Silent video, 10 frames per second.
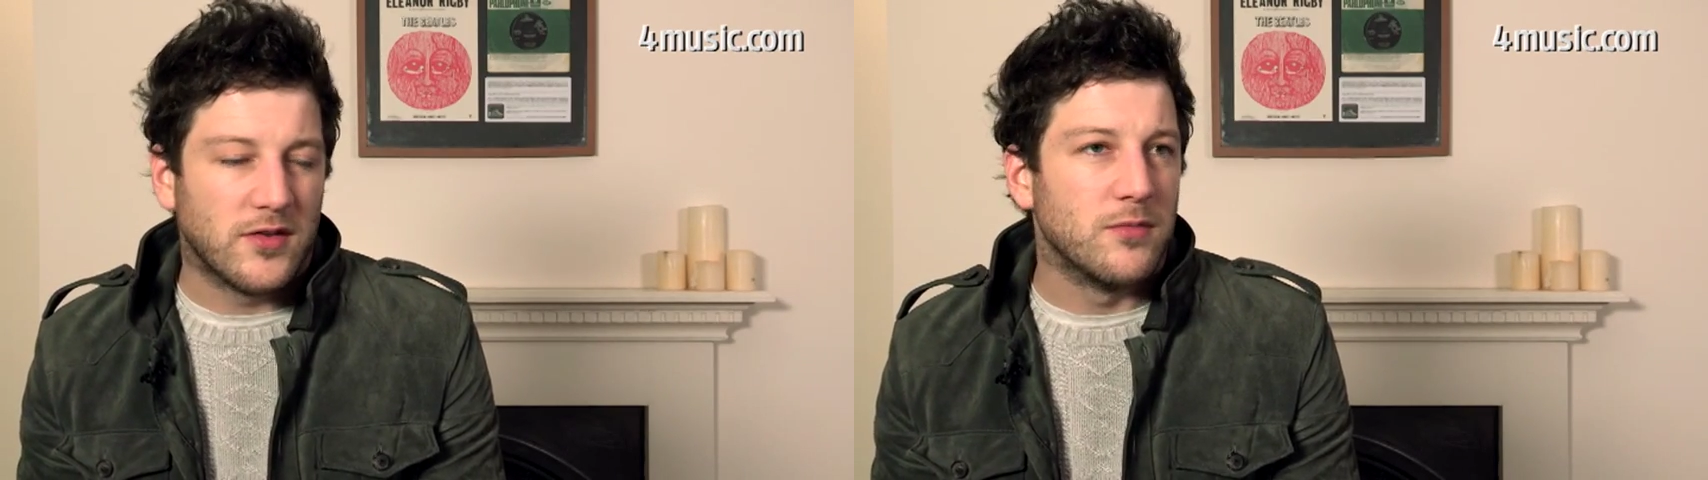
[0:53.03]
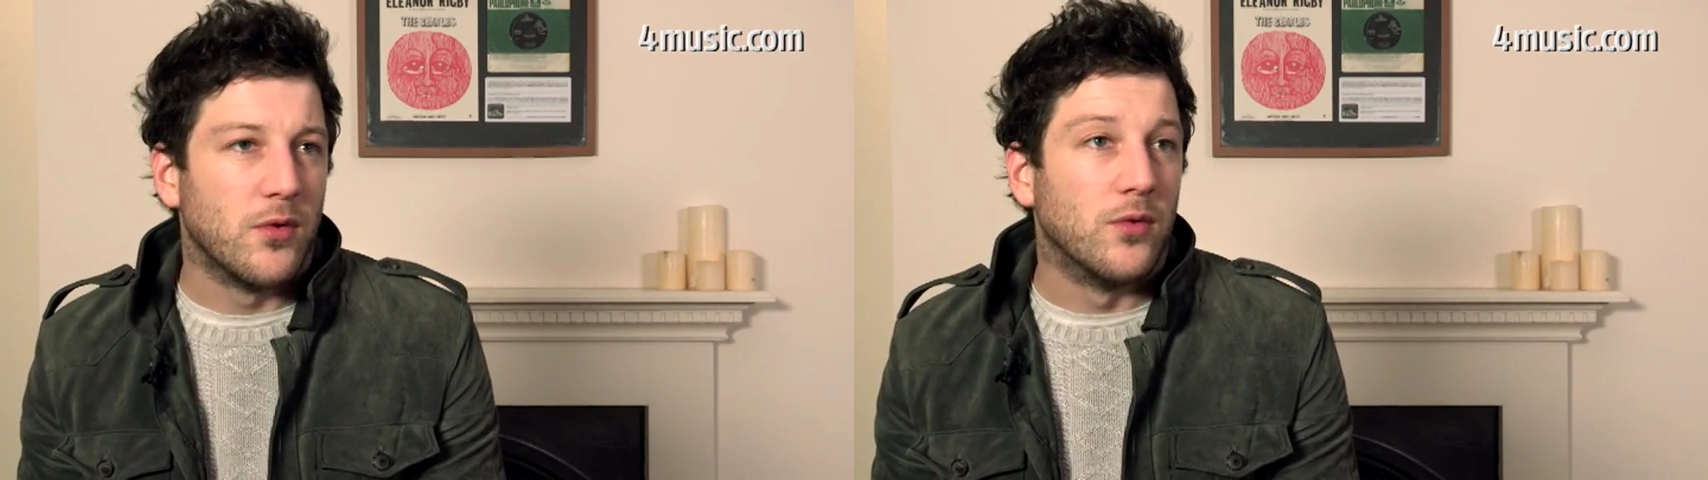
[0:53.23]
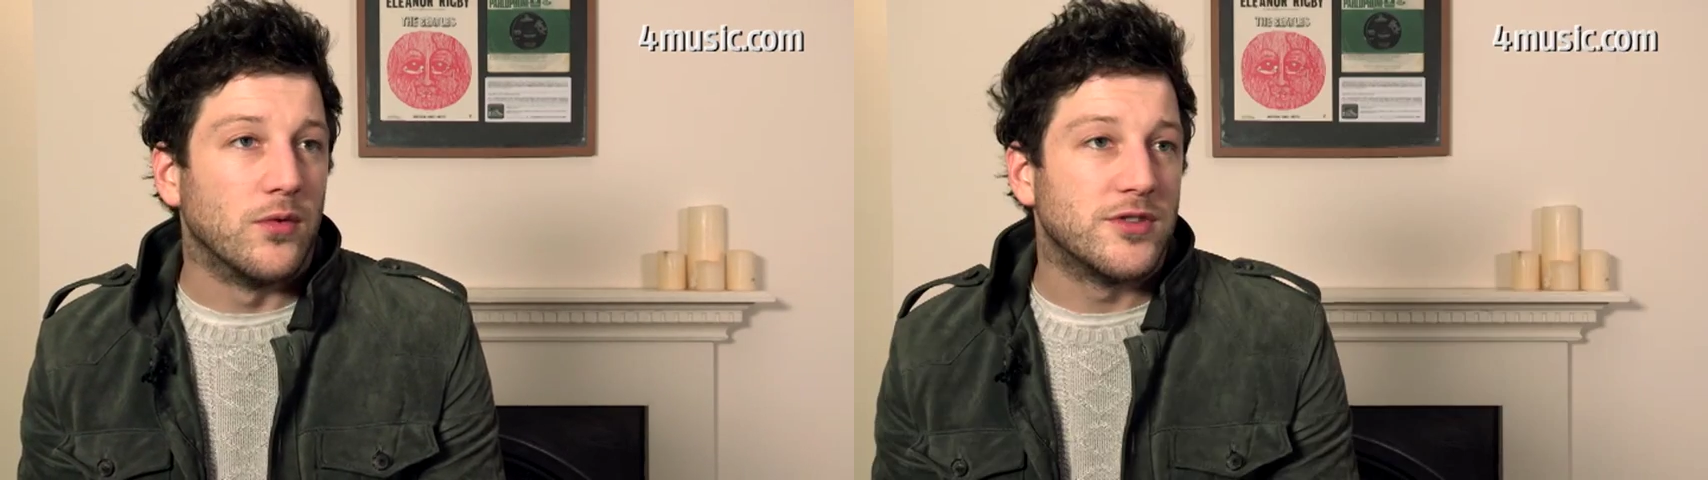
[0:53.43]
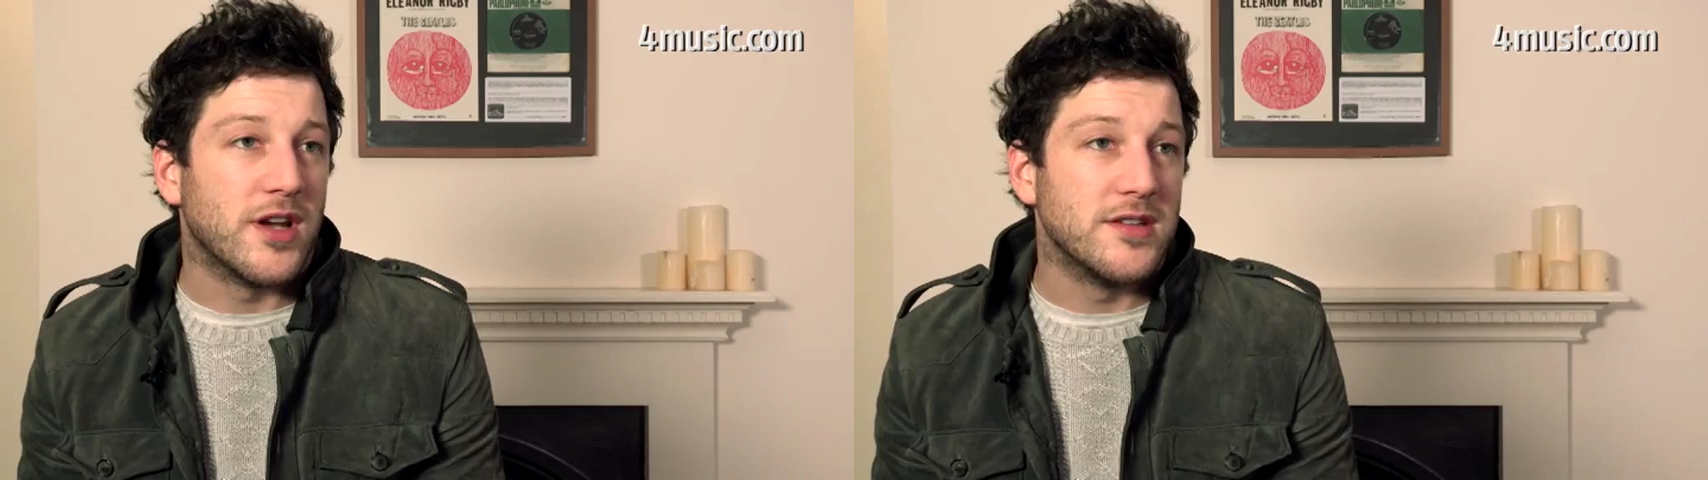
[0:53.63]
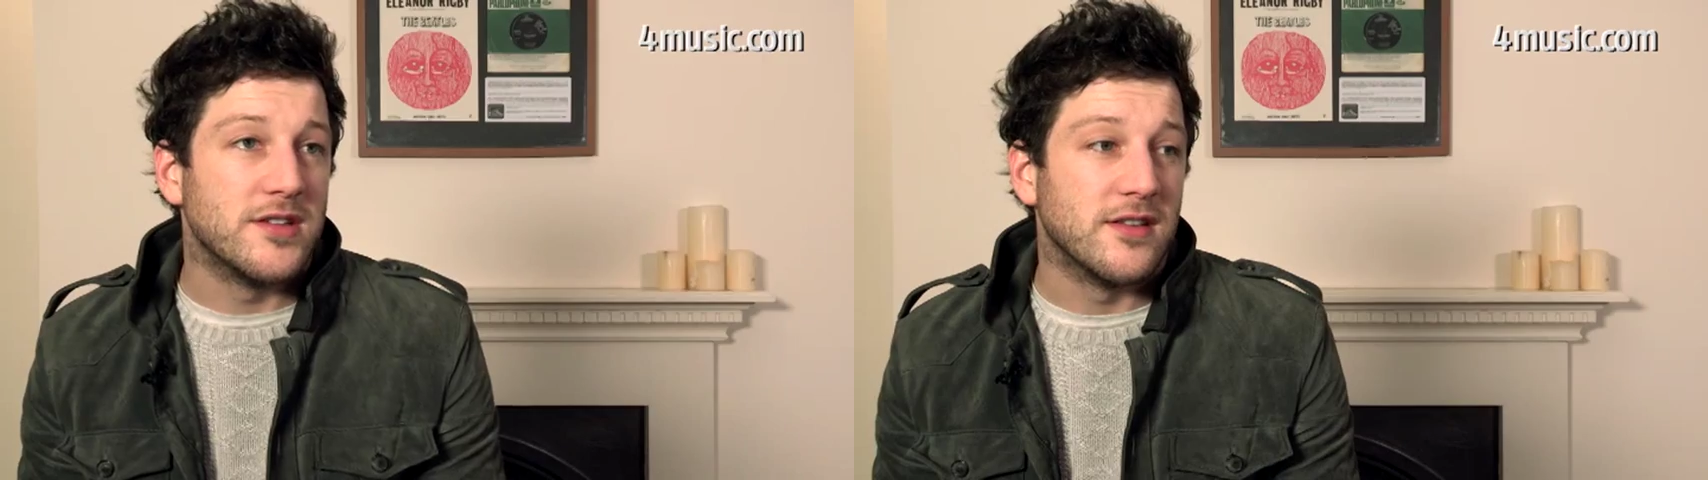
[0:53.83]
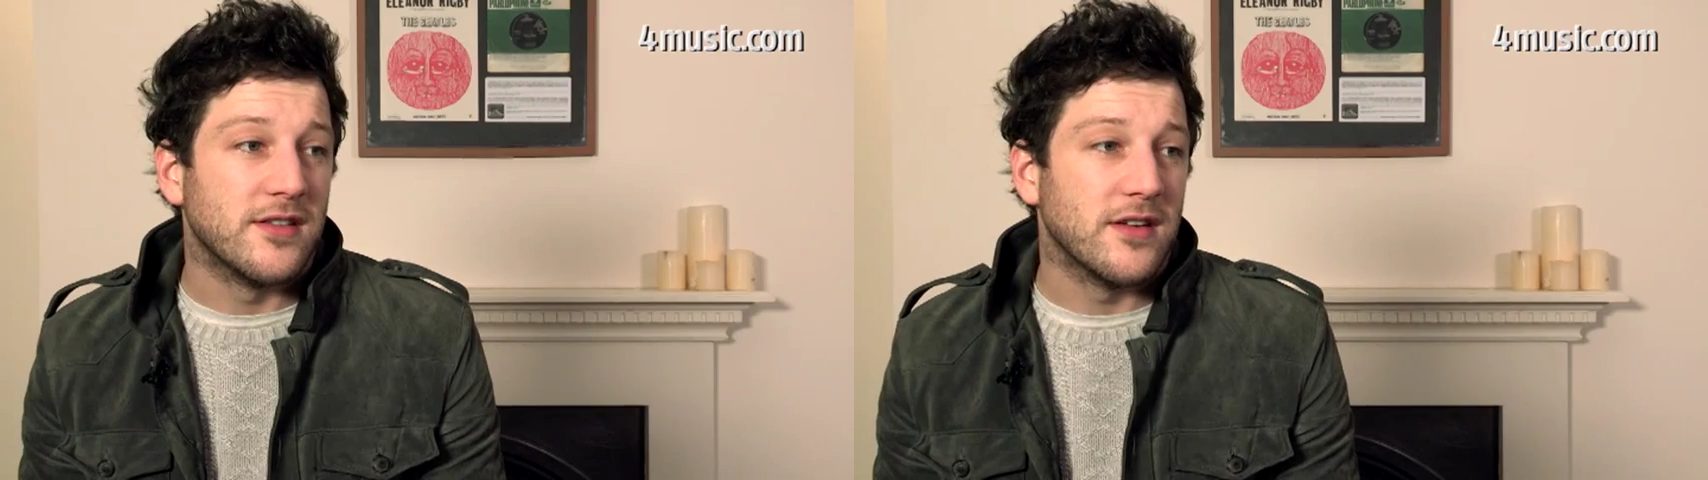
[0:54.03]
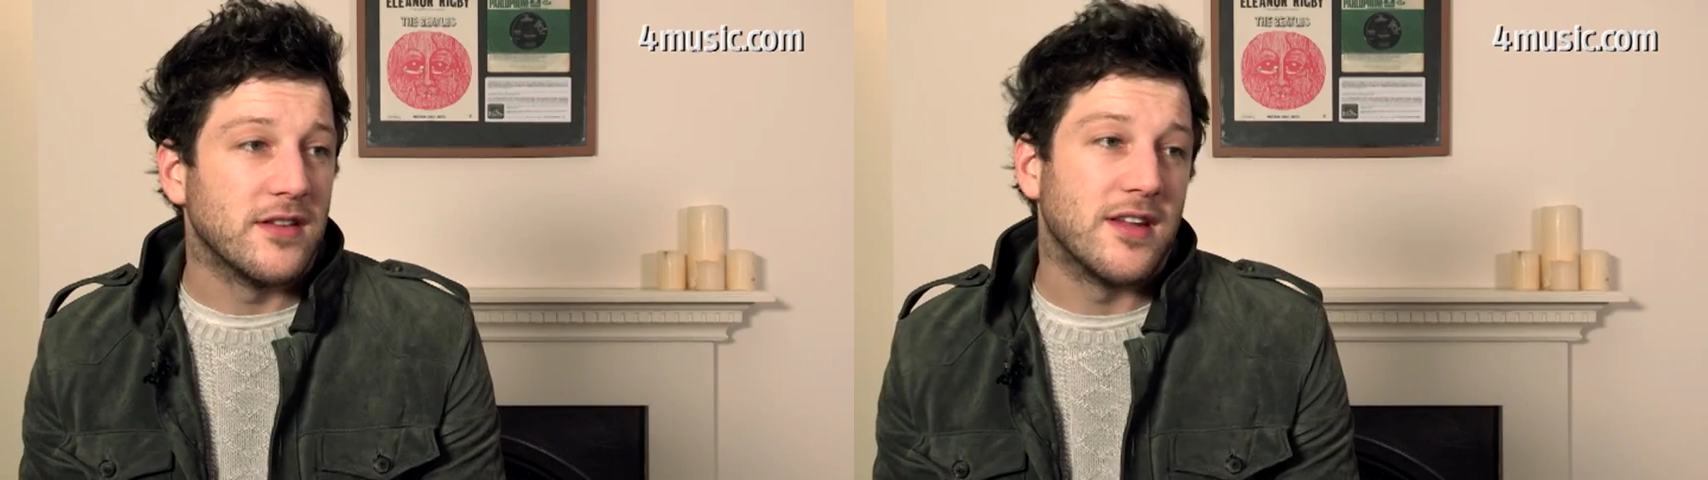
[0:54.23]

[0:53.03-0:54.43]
small changes,